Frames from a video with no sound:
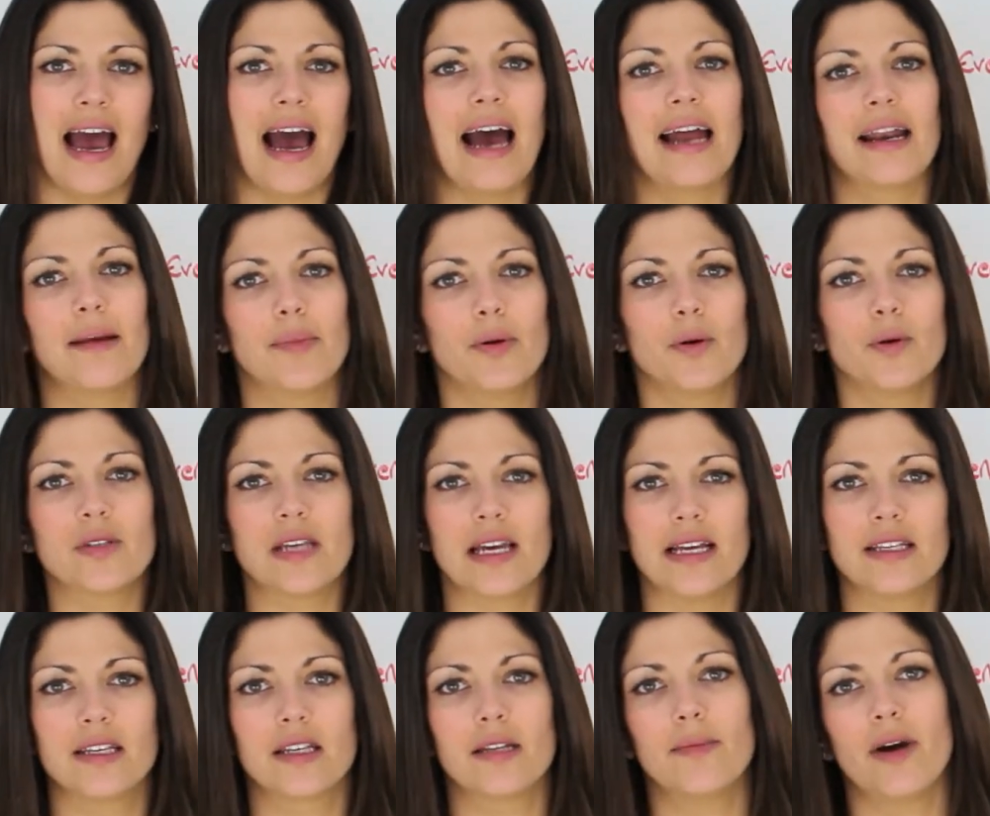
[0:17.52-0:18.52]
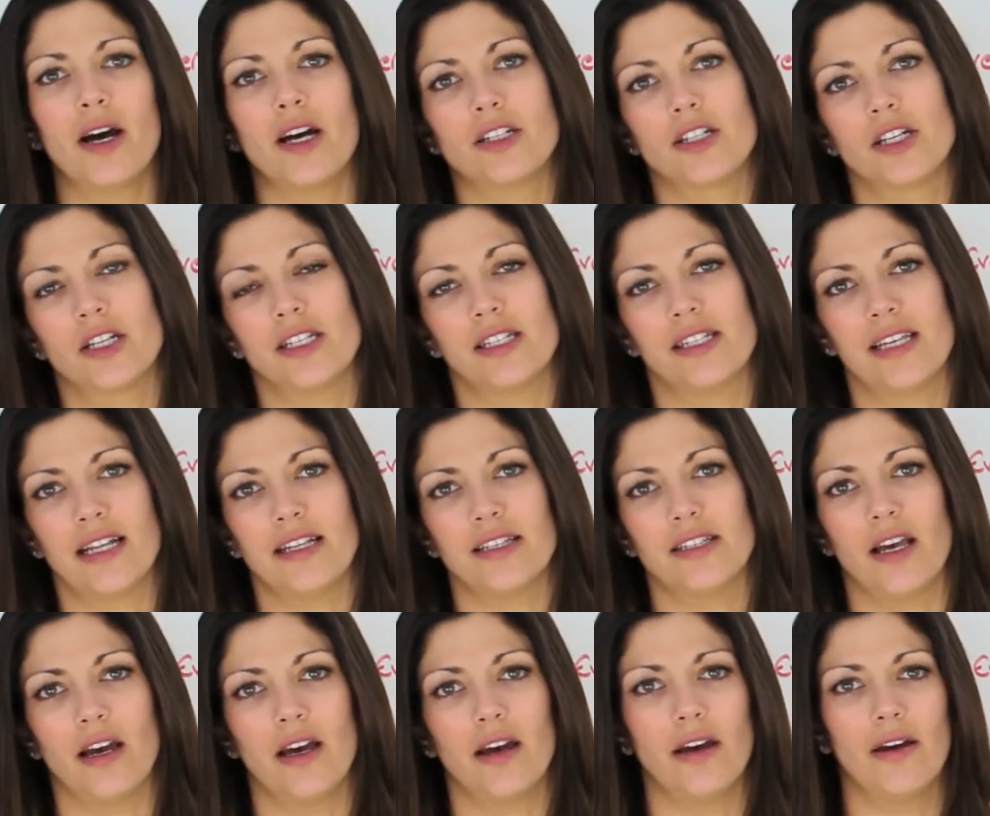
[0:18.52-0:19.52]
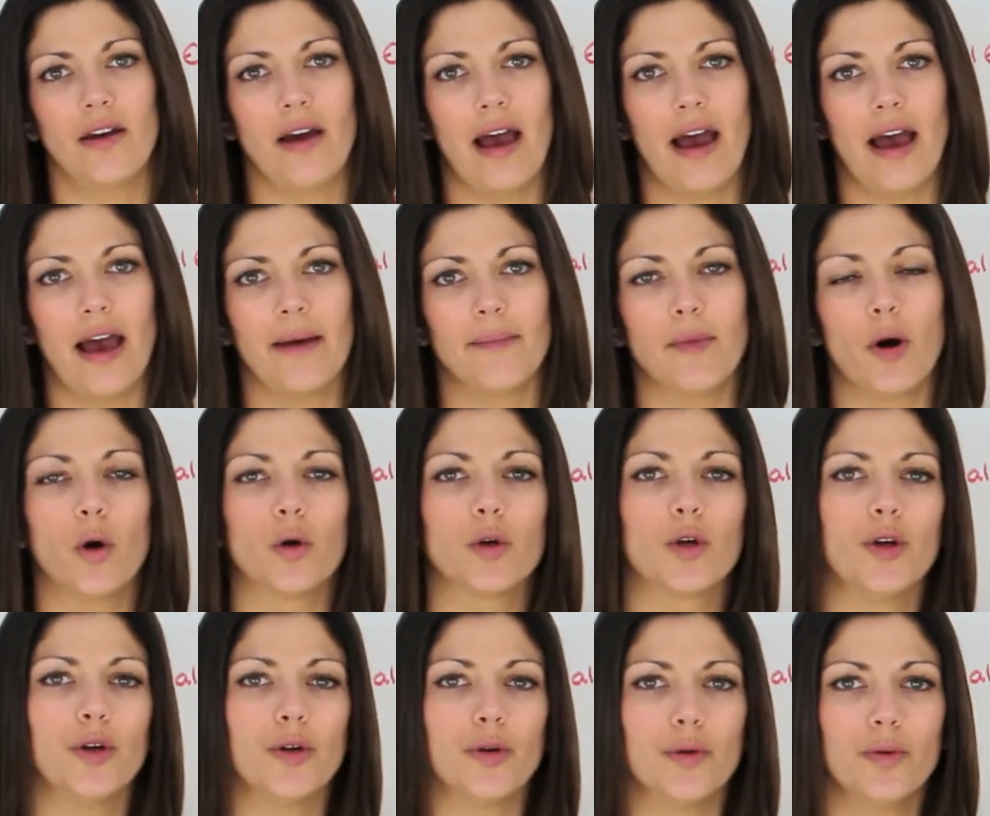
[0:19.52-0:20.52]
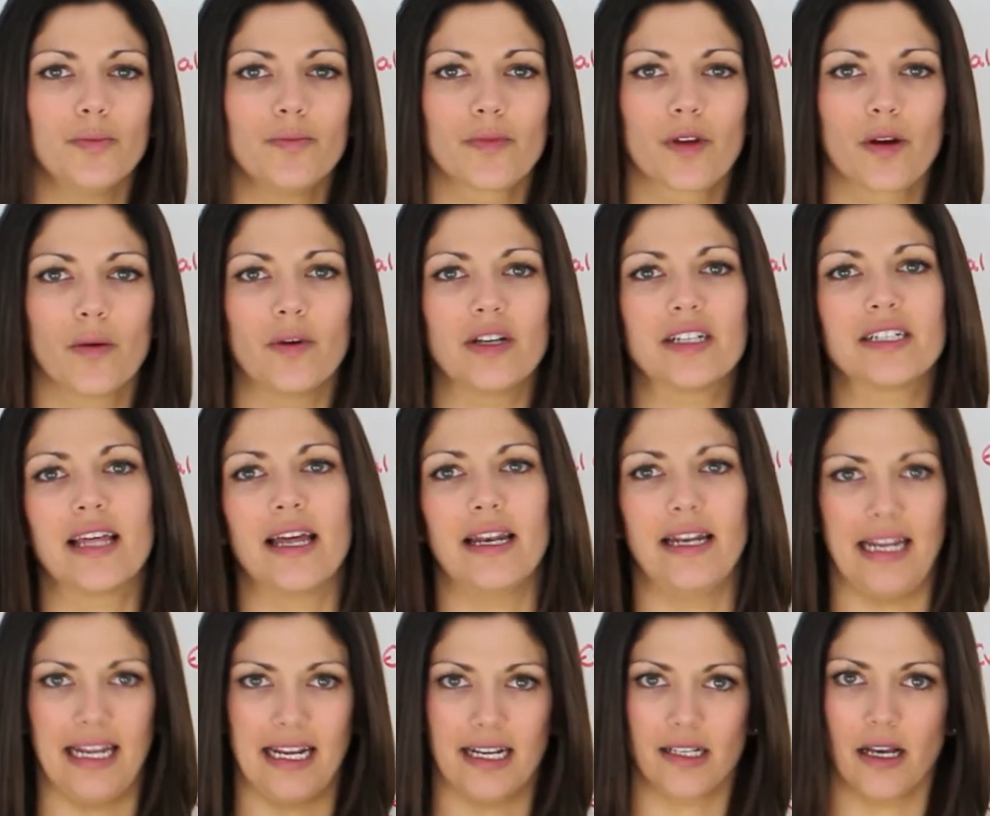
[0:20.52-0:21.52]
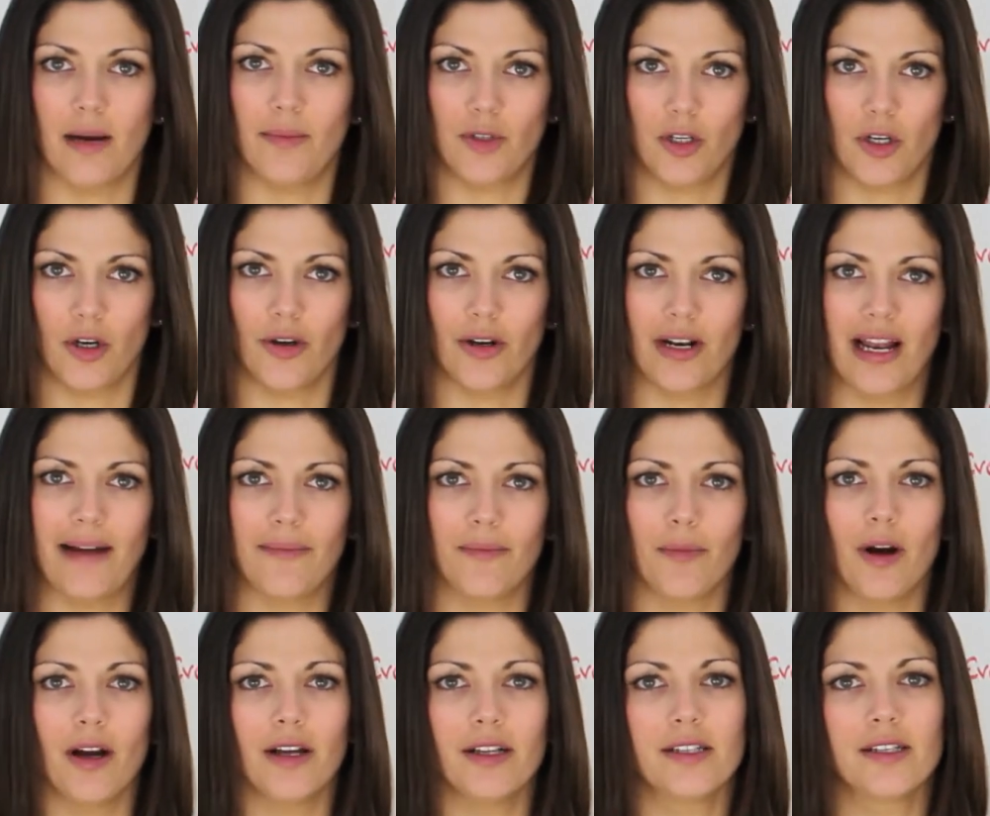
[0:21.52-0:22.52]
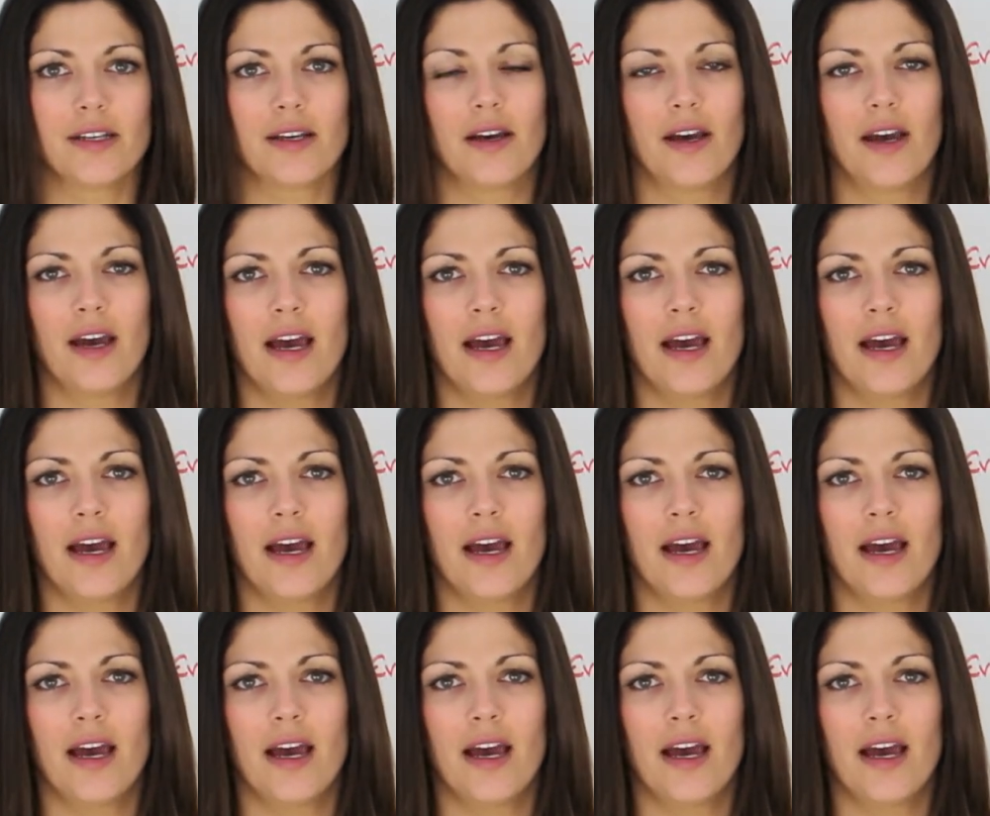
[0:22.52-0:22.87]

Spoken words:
and it pulls it into the Merchant Center on Google, which then links up to Google AdWords.